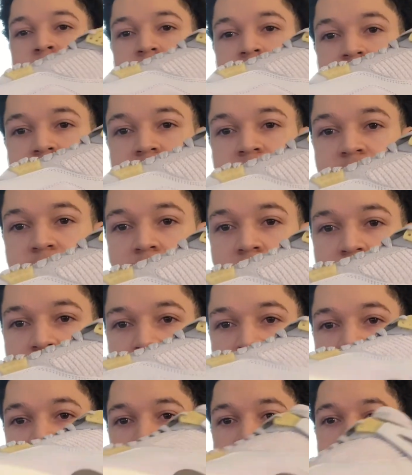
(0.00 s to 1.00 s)
It's
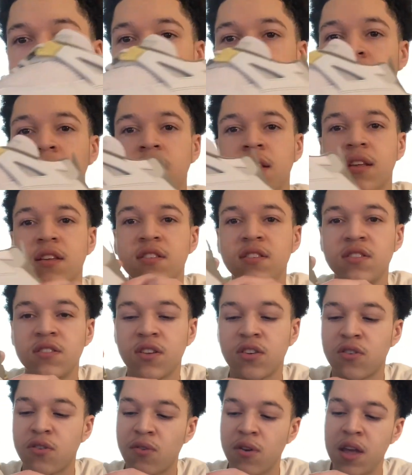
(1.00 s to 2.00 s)
nice. This is
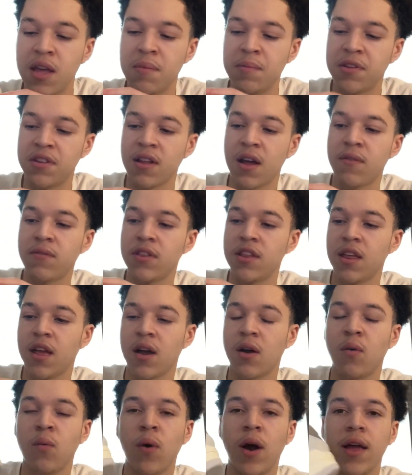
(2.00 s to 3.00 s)
cream. It's not really like a
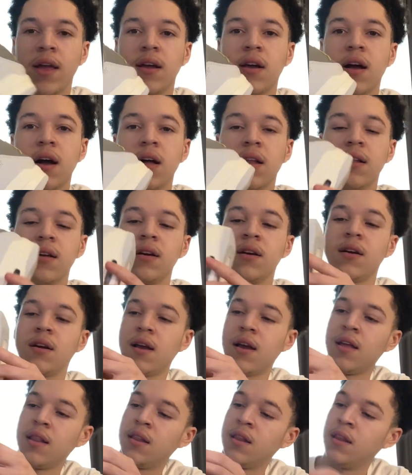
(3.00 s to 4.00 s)
white color,
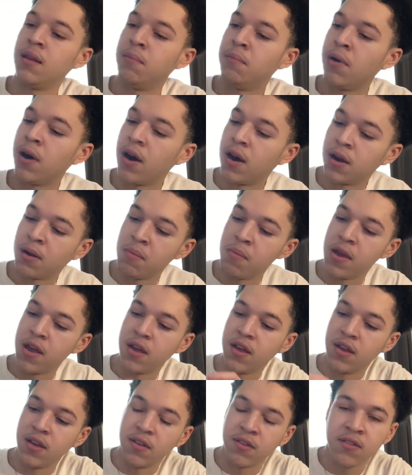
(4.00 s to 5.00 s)
and then the bottom
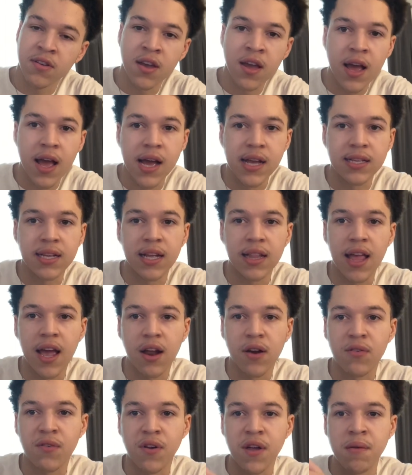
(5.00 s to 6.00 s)
has like that
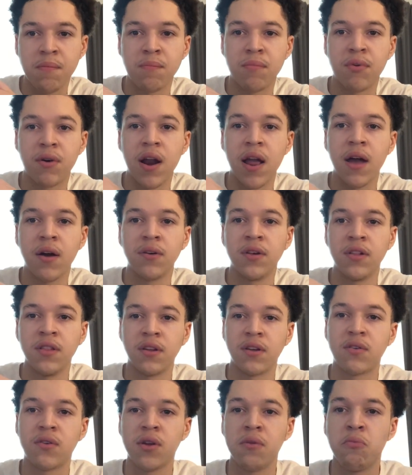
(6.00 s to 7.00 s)
cream brown and the
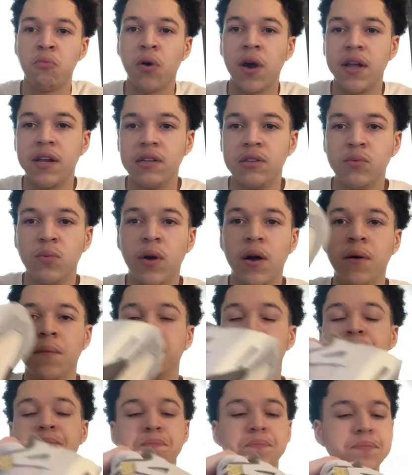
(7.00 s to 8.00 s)
cream white as well.
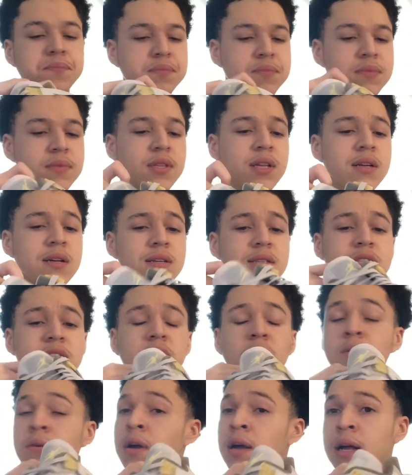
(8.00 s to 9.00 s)

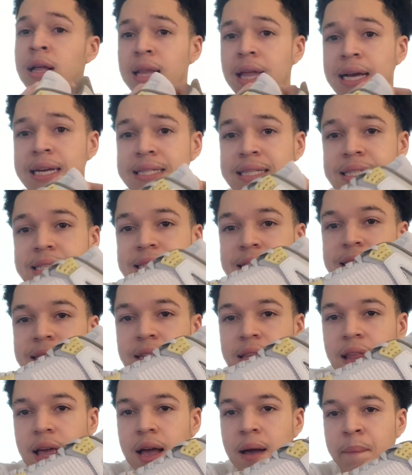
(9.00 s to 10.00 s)
So like I said, this isn't
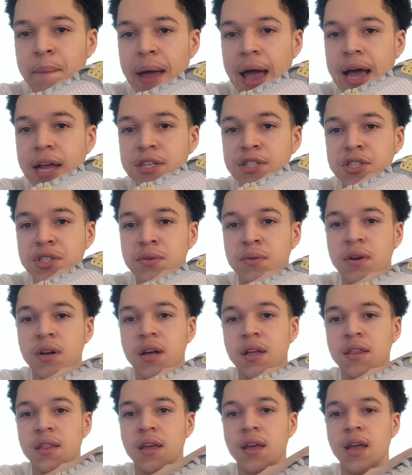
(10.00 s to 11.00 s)
like a bad shoe or
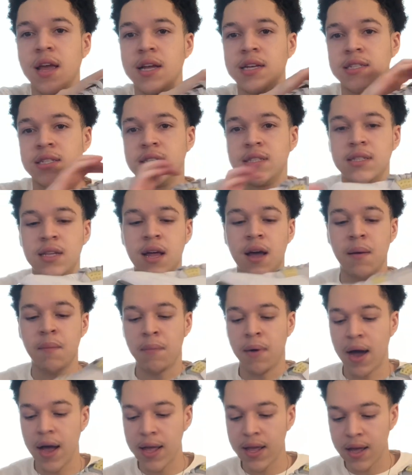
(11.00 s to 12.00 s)
nothing. It's just not
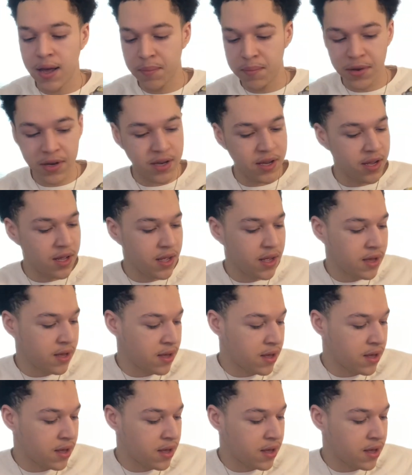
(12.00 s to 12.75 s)
my cup of tea.